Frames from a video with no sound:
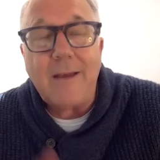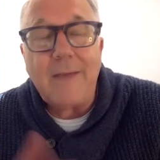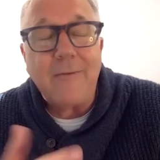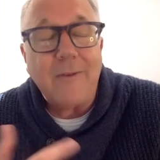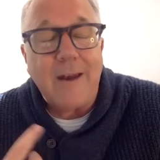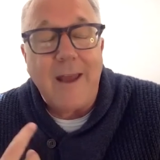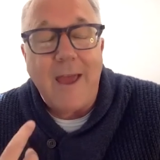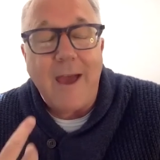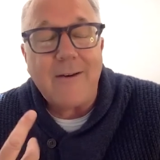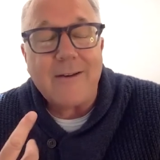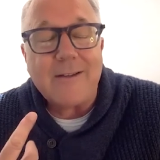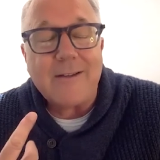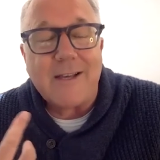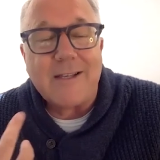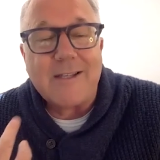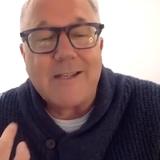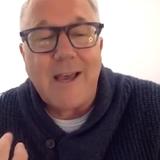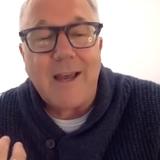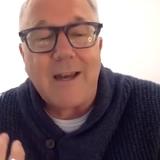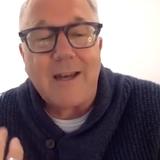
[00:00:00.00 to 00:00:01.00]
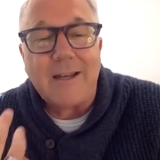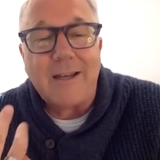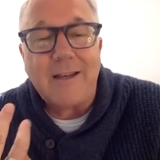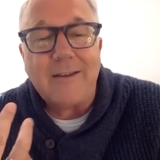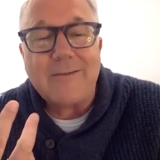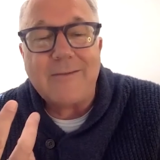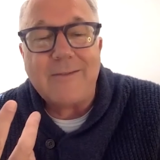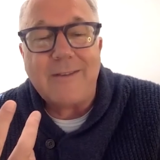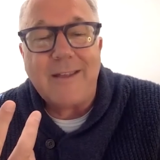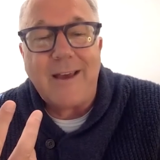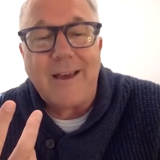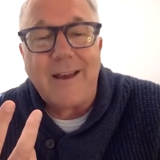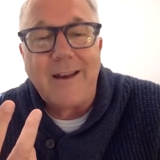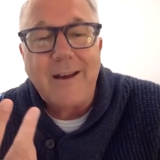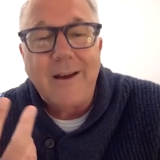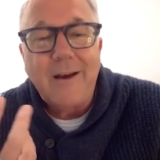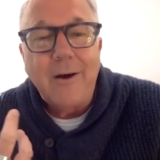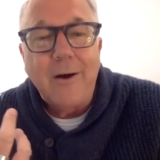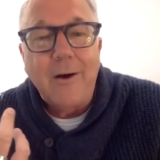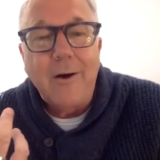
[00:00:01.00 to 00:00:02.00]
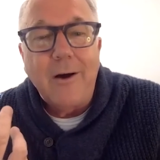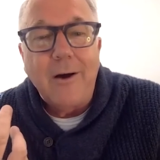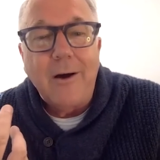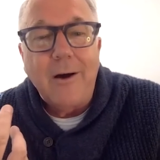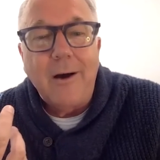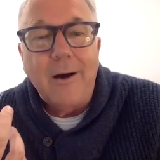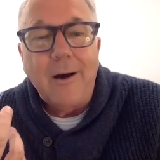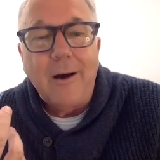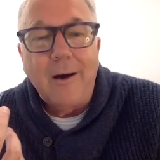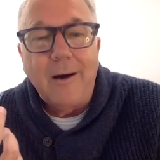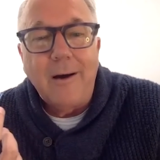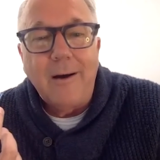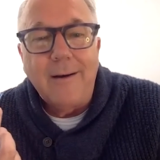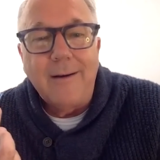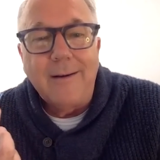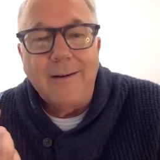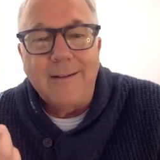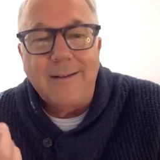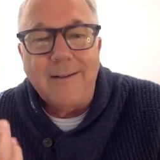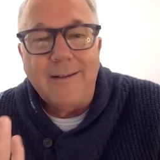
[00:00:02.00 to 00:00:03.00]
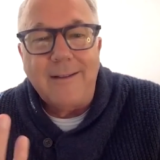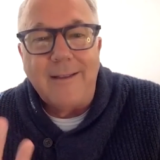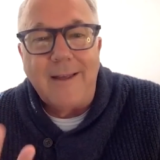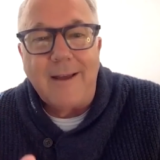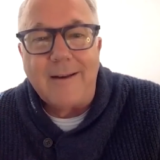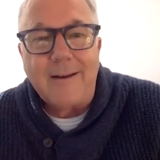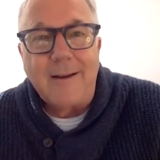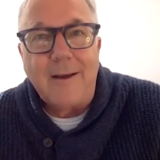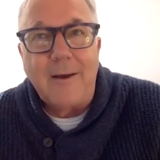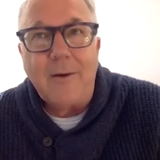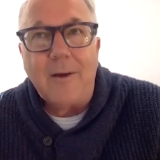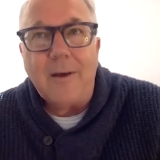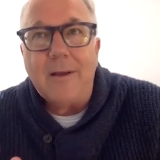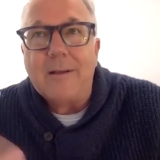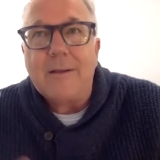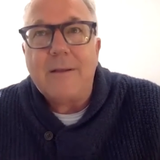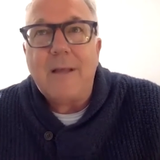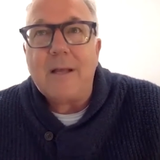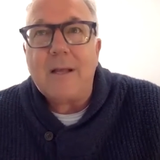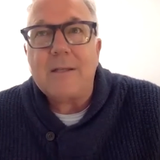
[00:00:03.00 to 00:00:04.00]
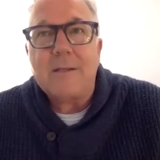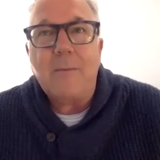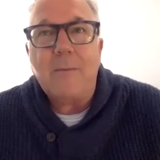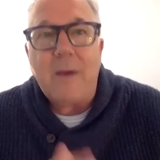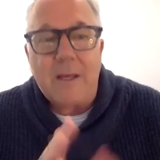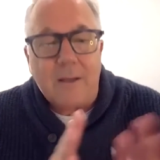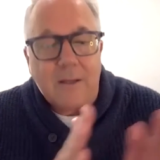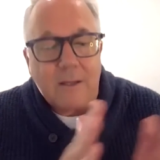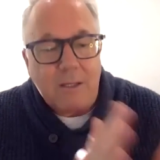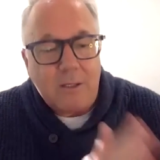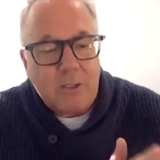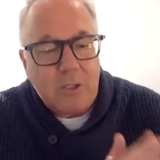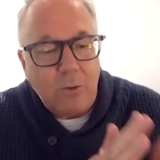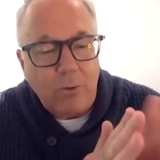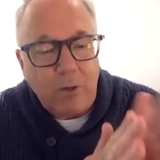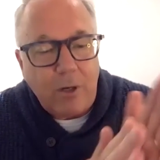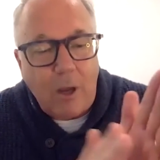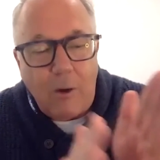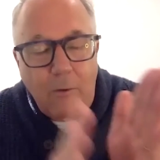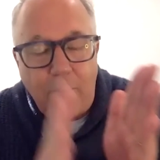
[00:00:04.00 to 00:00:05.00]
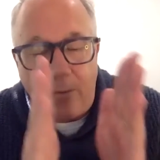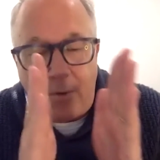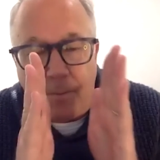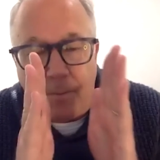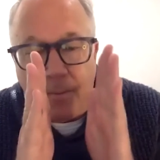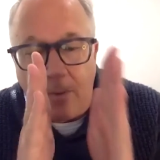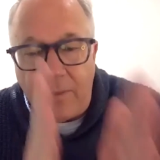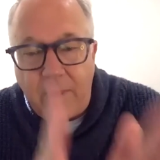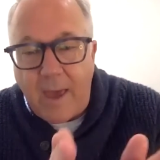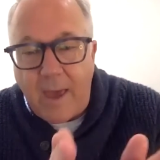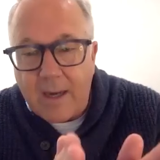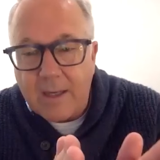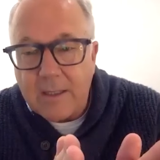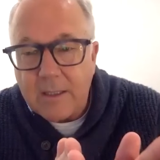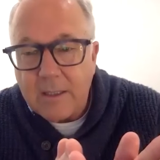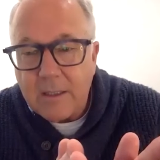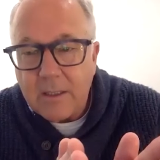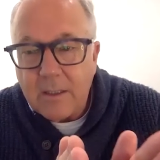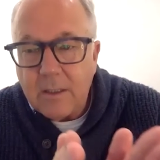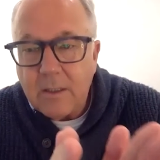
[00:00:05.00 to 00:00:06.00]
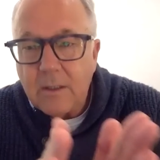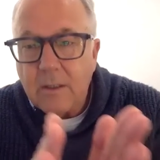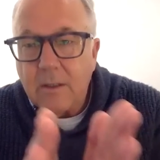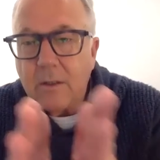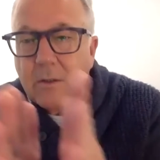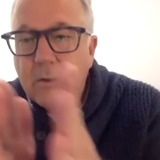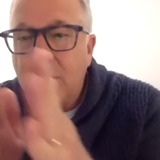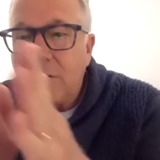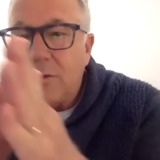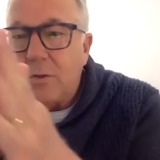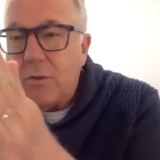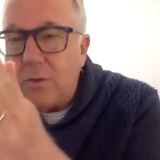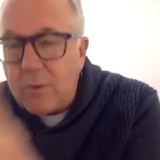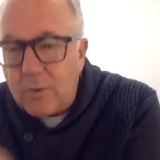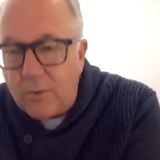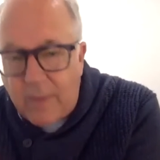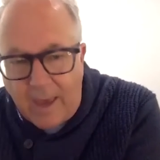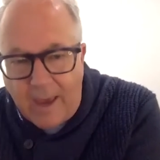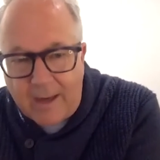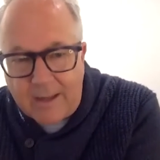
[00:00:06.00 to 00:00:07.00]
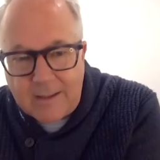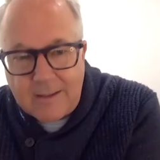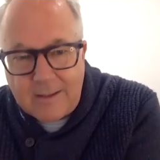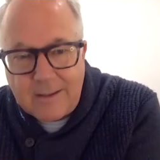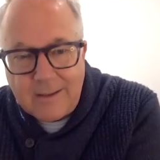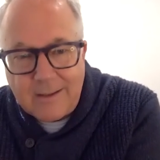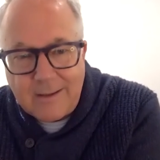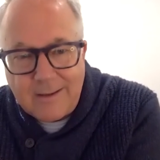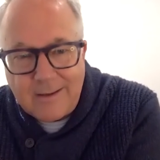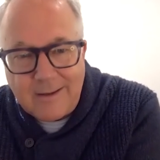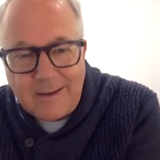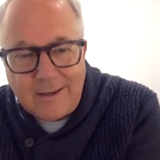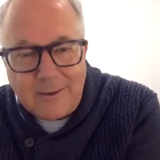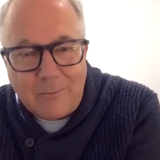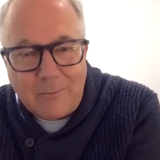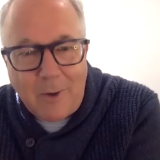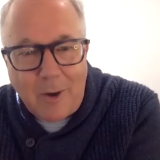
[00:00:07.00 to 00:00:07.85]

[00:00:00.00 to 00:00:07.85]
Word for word: even now, as I say it, it gives me that that uh, that's amazing. She would go from that to that in